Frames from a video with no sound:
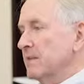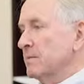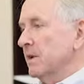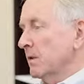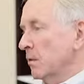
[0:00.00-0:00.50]
has
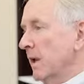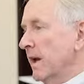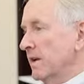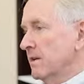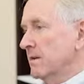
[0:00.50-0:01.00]
been
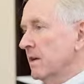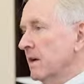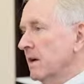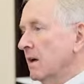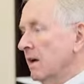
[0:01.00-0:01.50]
great,
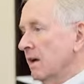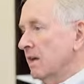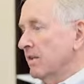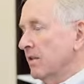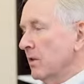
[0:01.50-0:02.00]
and
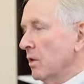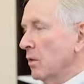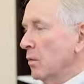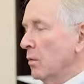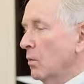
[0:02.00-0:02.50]
even
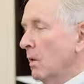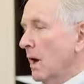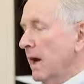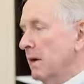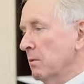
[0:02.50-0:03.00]
though
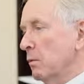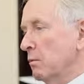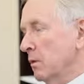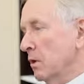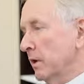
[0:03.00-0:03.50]
I
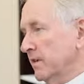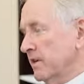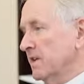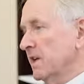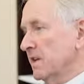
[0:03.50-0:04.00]
look at the
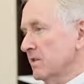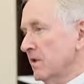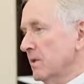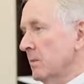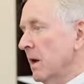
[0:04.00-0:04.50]
studies
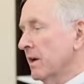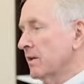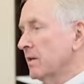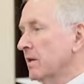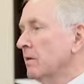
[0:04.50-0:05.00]
on the
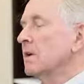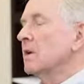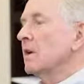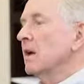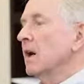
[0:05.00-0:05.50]
monitor
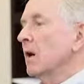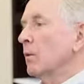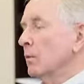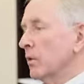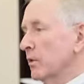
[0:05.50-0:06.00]

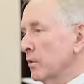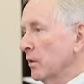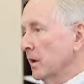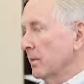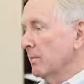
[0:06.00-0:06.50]
when we're
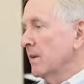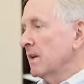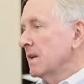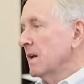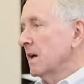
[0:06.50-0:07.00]
doing them,
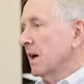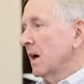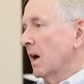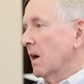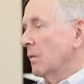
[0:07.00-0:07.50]

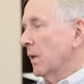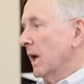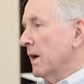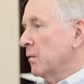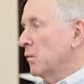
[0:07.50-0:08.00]
when
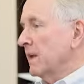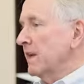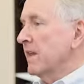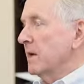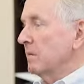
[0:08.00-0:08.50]
I
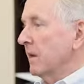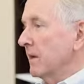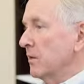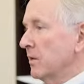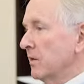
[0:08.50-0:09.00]
read them
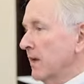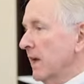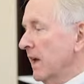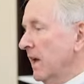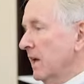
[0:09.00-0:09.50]
later in the
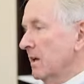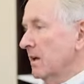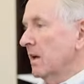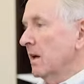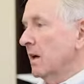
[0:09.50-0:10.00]
day
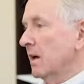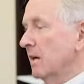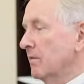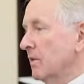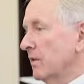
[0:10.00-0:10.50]

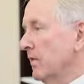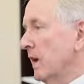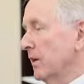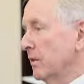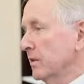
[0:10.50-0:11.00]
for the
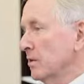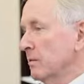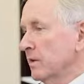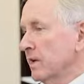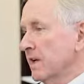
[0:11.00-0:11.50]
final
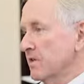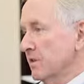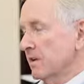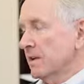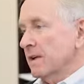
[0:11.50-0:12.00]

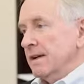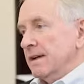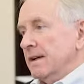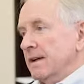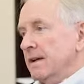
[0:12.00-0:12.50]
interpretation,
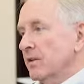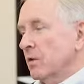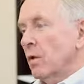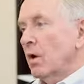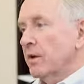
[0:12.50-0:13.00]
the
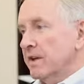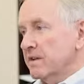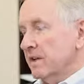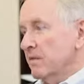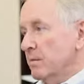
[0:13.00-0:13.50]
quality
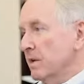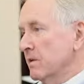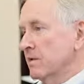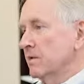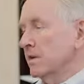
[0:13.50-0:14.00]
is every bit
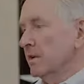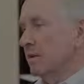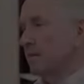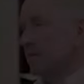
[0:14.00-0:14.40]
as good.